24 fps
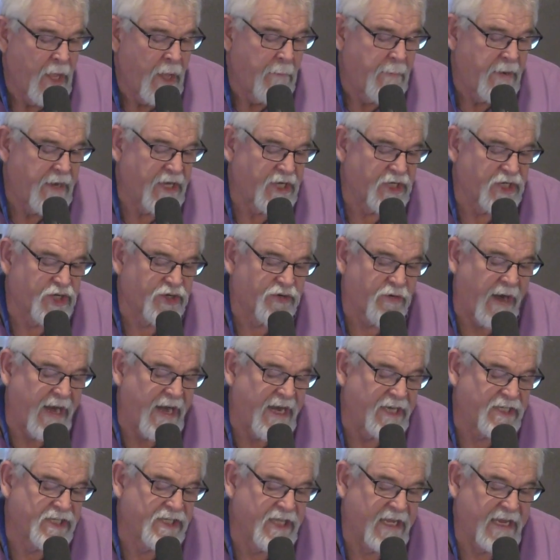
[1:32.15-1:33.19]
Because straight
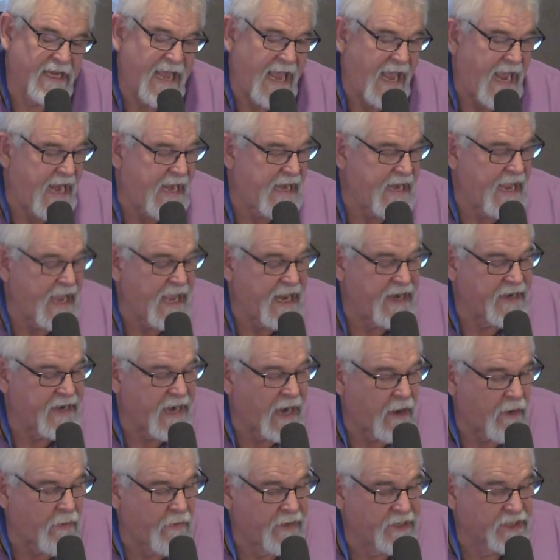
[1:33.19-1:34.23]
is the gate, and
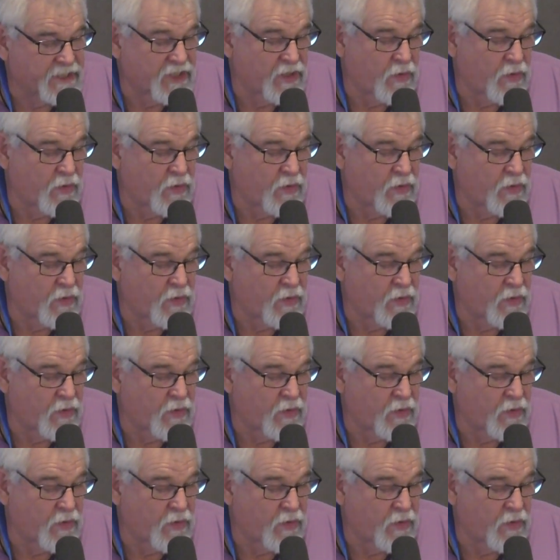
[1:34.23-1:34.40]
narrow is